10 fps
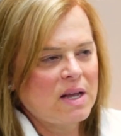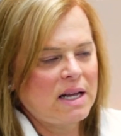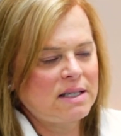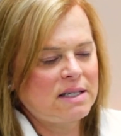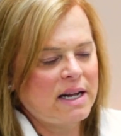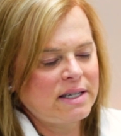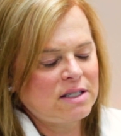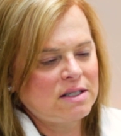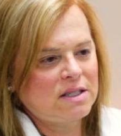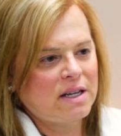It's
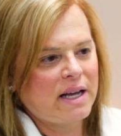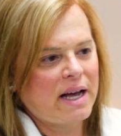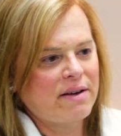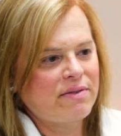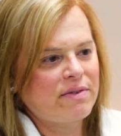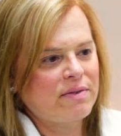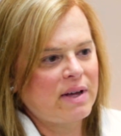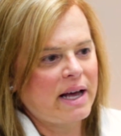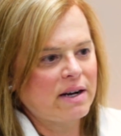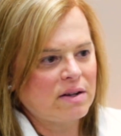nice to have
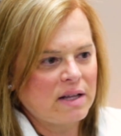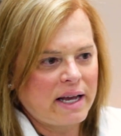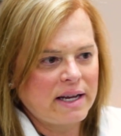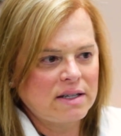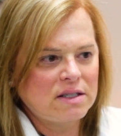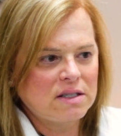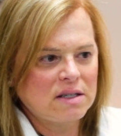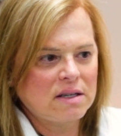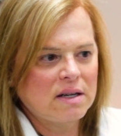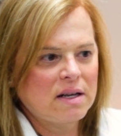accolades.
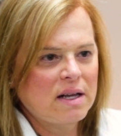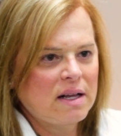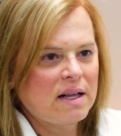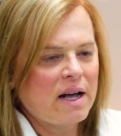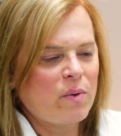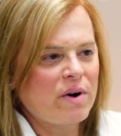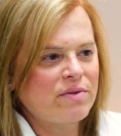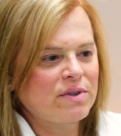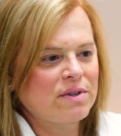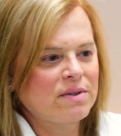
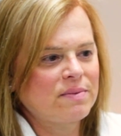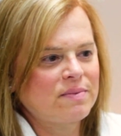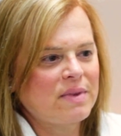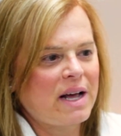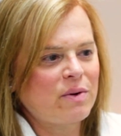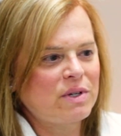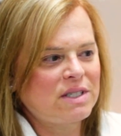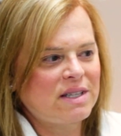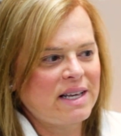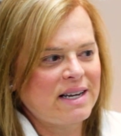However, I
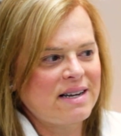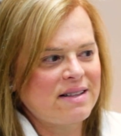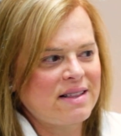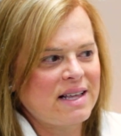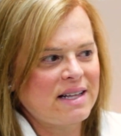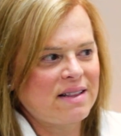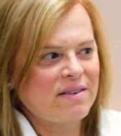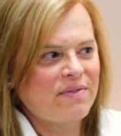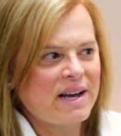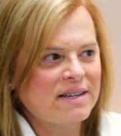always think that the
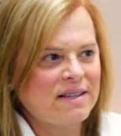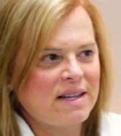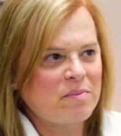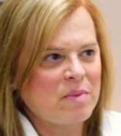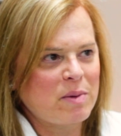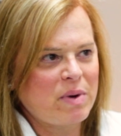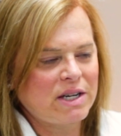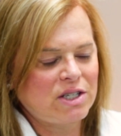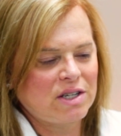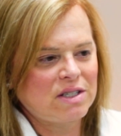fact my
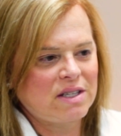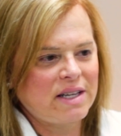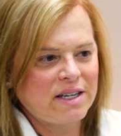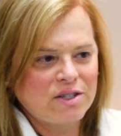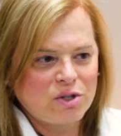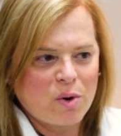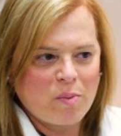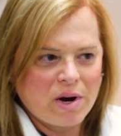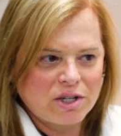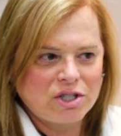patients think so
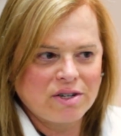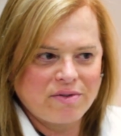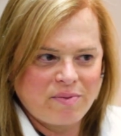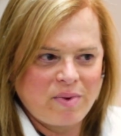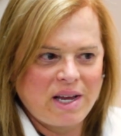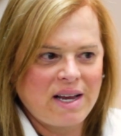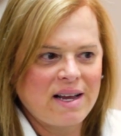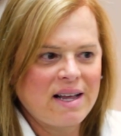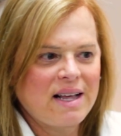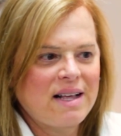much of me
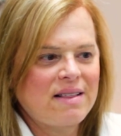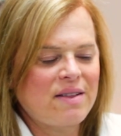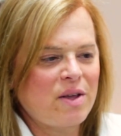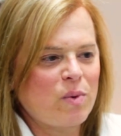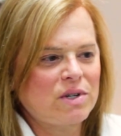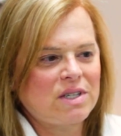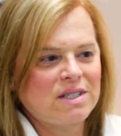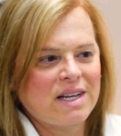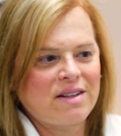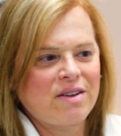that they want to
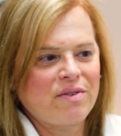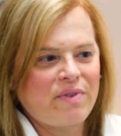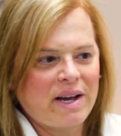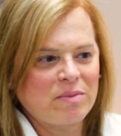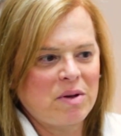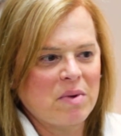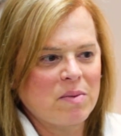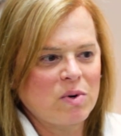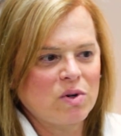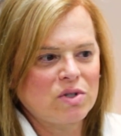send their family
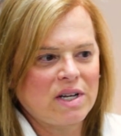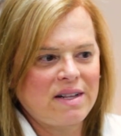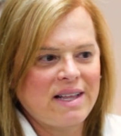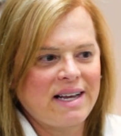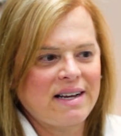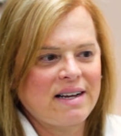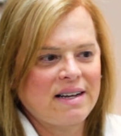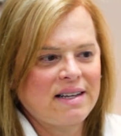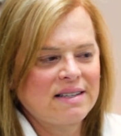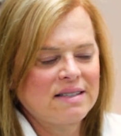members, I think,
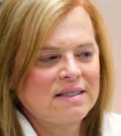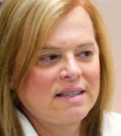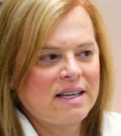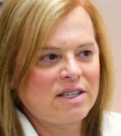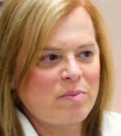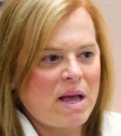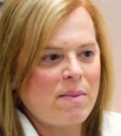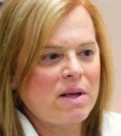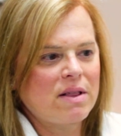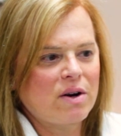is
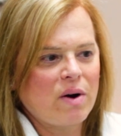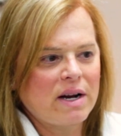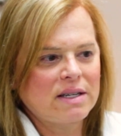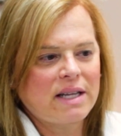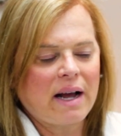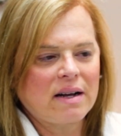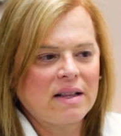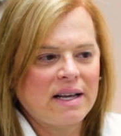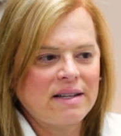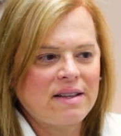maybe the greatest
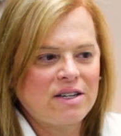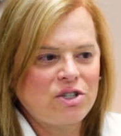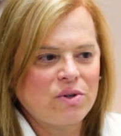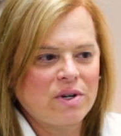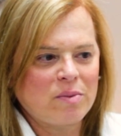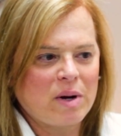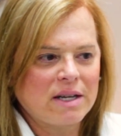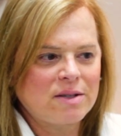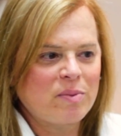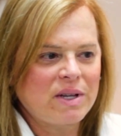accolade that you can
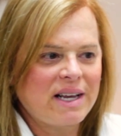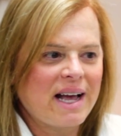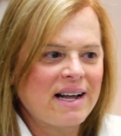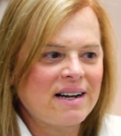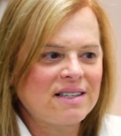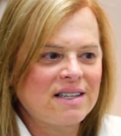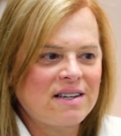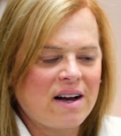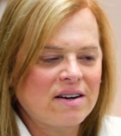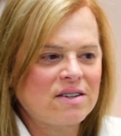possibly get as a
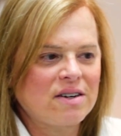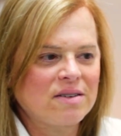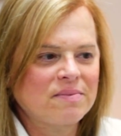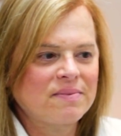doctor.